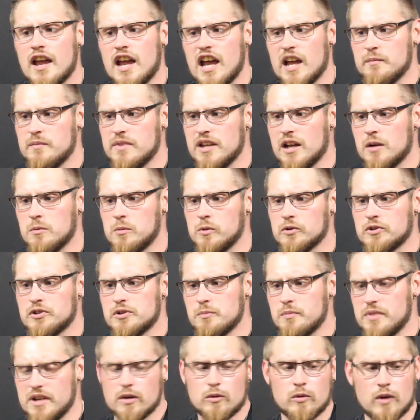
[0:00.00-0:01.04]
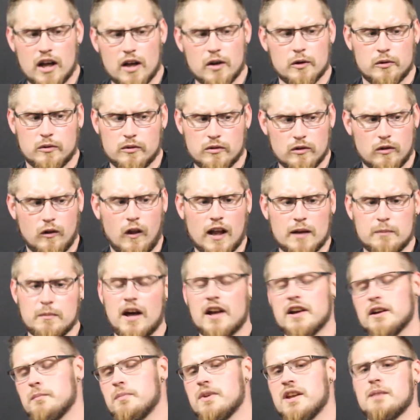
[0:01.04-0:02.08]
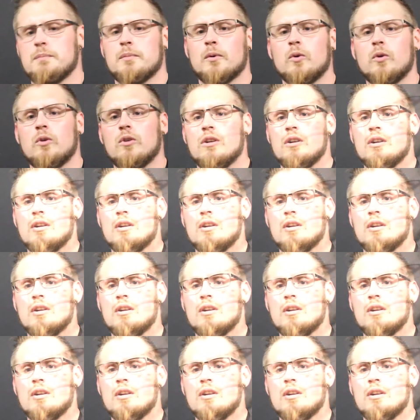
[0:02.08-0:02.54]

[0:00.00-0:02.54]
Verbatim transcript: and be able to be around like-minded people.